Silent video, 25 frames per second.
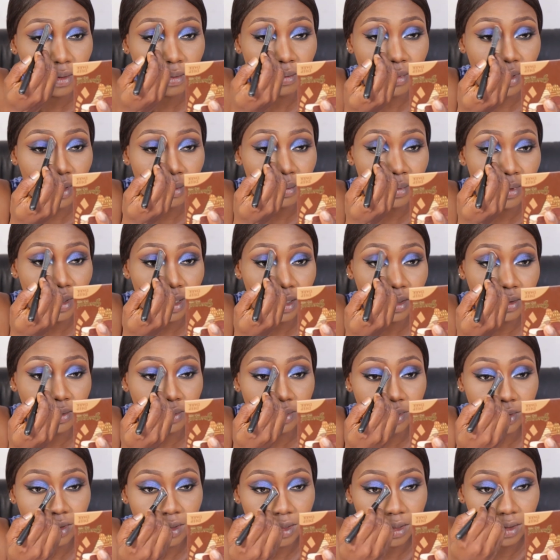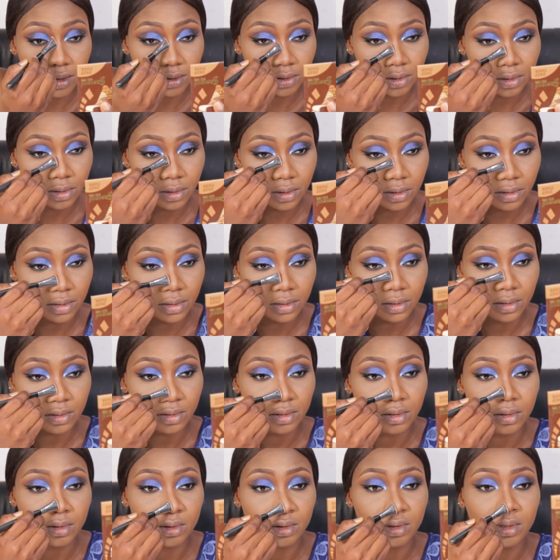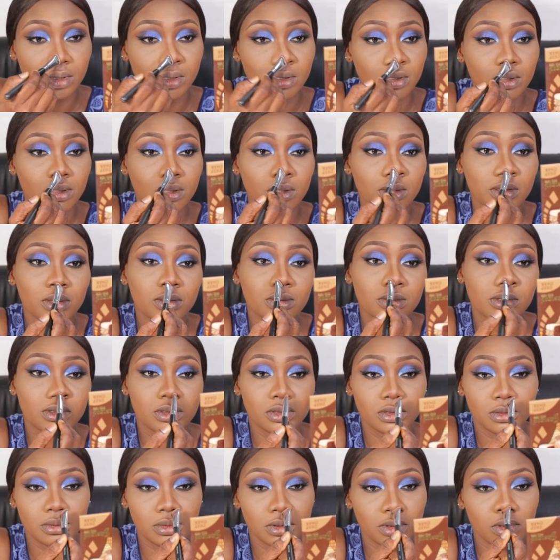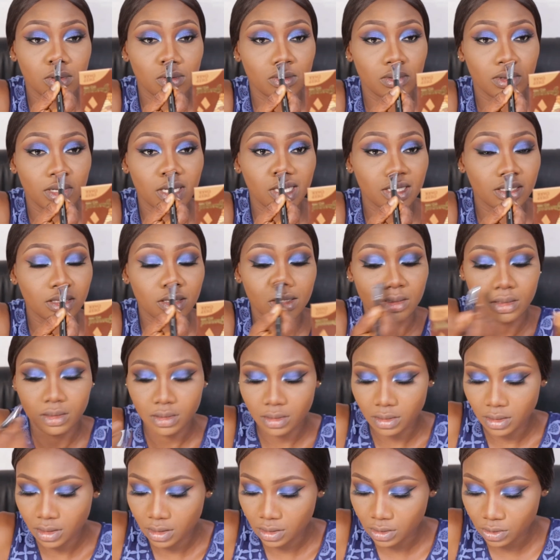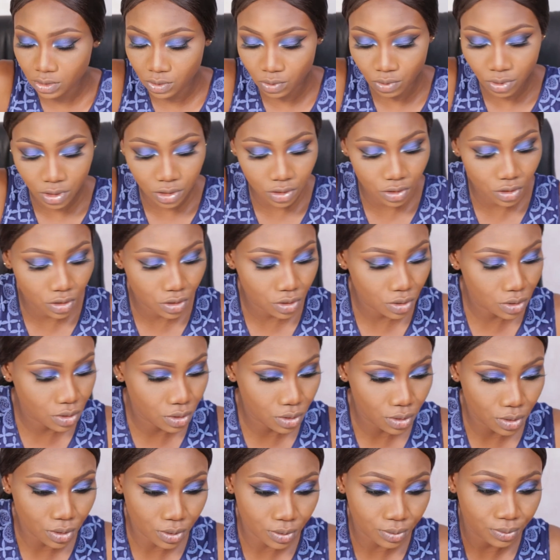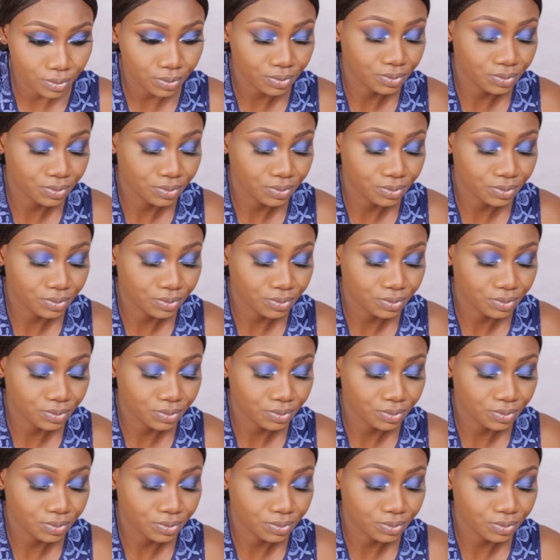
my Black Radiance. So, to be quite honest with you,